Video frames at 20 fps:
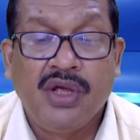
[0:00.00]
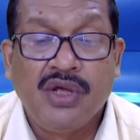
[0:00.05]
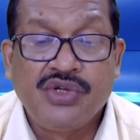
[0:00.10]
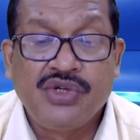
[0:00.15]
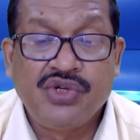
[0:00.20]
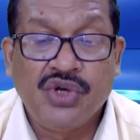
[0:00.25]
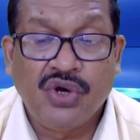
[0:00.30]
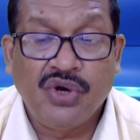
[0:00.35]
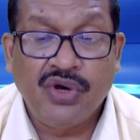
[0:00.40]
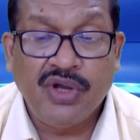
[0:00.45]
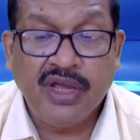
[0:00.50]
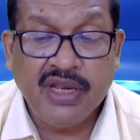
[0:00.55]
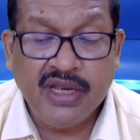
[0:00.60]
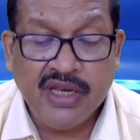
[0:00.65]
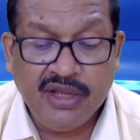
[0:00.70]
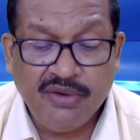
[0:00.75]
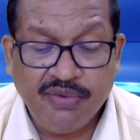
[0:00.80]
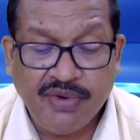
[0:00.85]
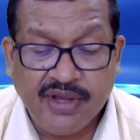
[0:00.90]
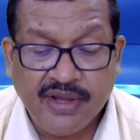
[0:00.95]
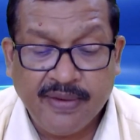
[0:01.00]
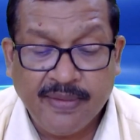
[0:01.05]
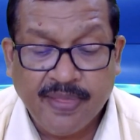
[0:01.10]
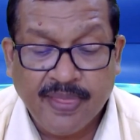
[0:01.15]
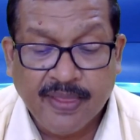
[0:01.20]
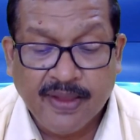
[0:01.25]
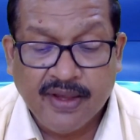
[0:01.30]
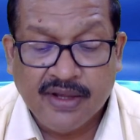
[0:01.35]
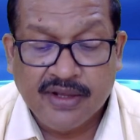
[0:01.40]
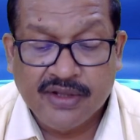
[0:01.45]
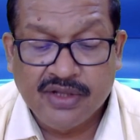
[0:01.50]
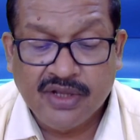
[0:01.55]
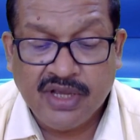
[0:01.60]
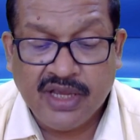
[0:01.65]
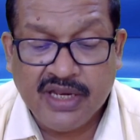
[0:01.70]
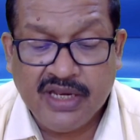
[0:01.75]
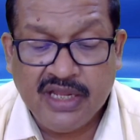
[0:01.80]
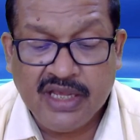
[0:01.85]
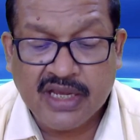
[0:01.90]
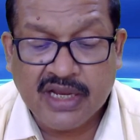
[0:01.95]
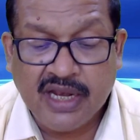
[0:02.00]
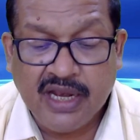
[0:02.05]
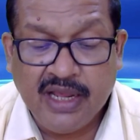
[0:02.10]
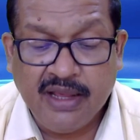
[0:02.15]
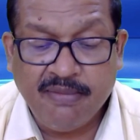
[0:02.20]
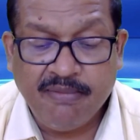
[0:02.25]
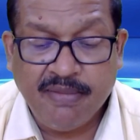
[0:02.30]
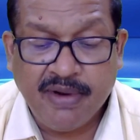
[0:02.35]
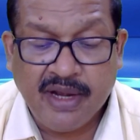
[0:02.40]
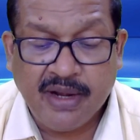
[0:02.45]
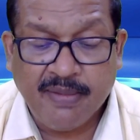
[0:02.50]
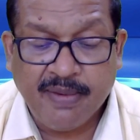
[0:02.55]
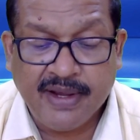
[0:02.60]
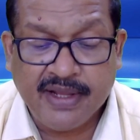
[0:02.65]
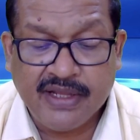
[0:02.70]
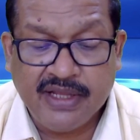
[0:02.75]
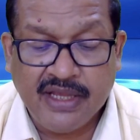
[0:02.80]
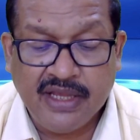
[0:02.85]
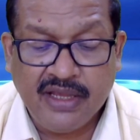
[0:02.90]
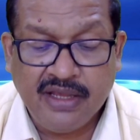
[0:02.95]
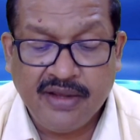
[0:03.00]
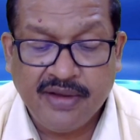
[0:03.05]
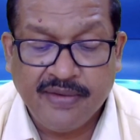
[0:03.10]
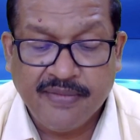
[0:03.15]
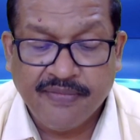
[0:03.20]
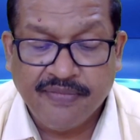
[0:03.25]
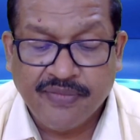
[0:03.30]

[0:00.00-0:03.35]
So anyway, any claim made by the